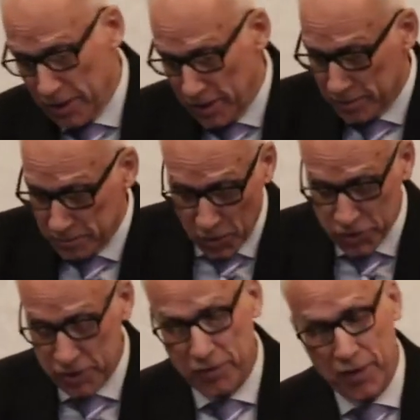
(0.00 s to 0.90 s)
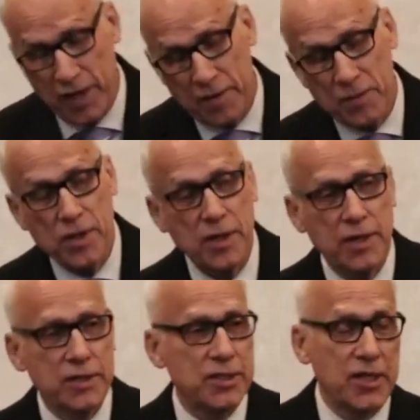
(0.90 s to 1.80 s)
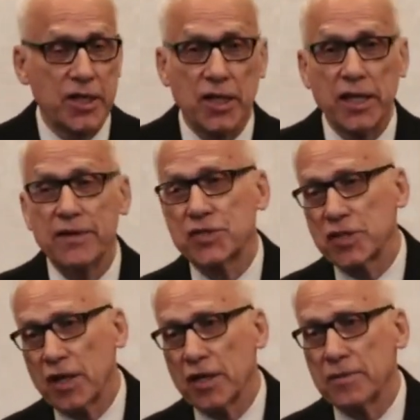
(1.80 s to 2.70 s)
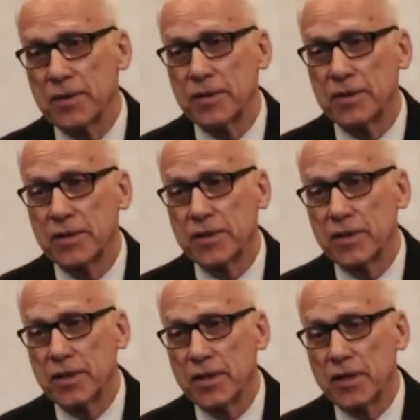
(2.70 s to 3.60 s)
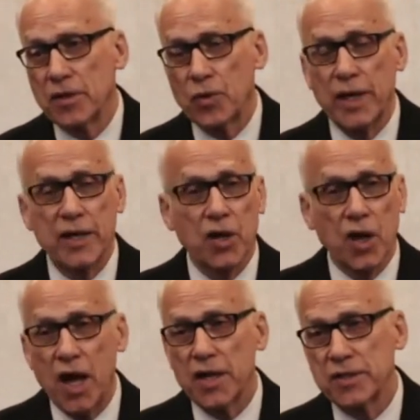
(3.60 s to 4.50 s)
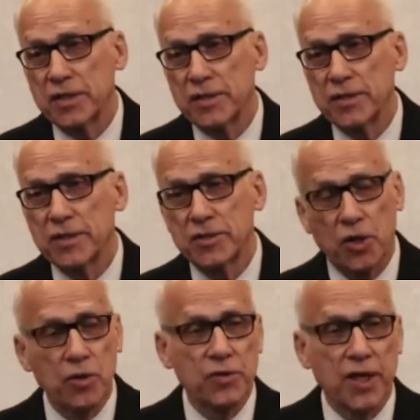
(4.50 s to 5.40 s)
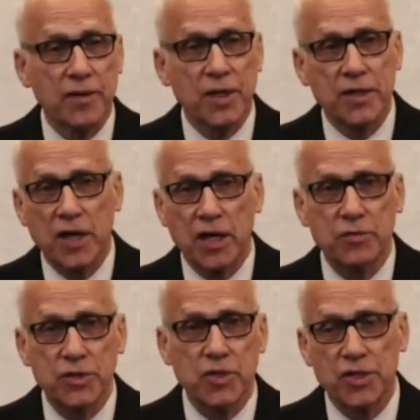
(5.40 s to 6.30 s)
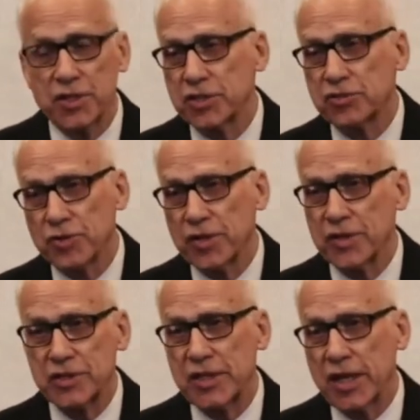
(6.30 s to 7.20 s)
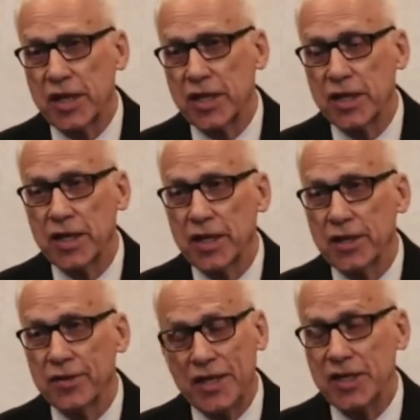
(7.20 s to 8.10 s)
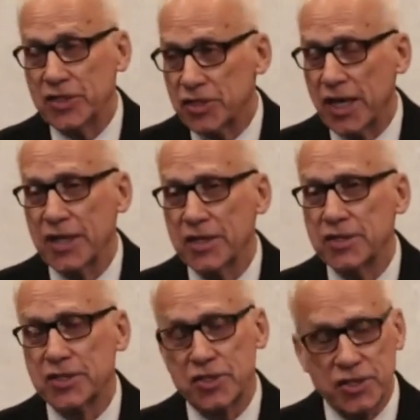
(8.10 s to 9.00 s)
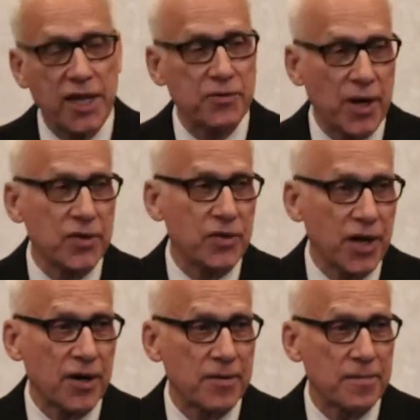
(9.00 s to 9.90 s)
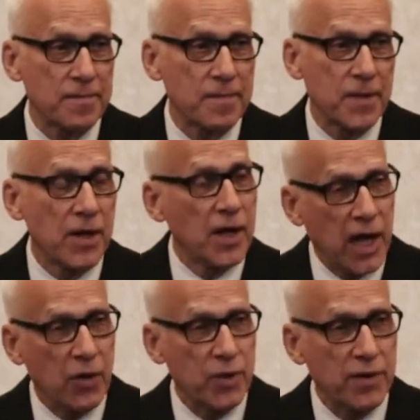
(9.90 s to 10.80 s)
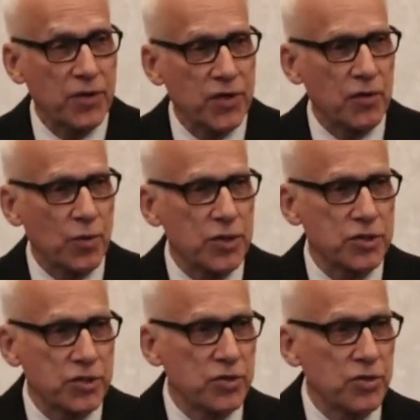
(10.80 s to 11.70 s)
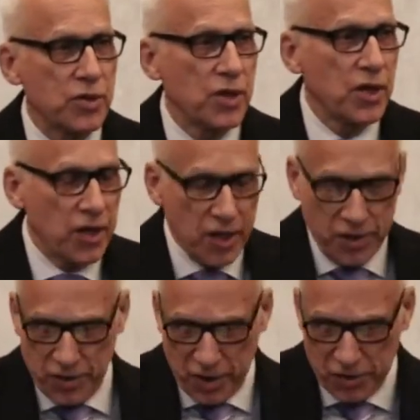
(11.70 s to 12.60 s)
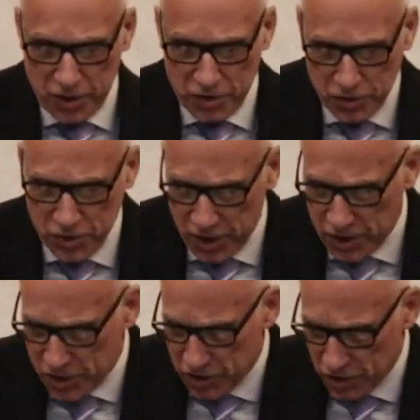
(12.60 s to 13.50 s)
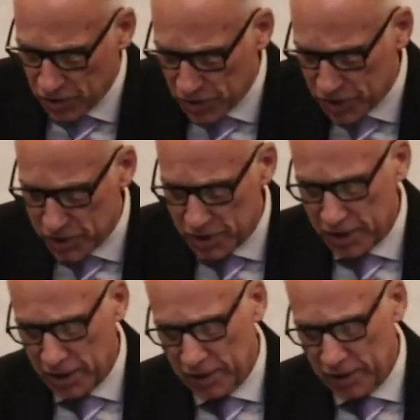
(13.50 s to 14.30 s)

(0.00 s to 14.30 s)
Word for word: most of them didn't leave Sodom when Lot told them that God was going to destroy the city. They decided to stay right there. However, there were the two youngest girls of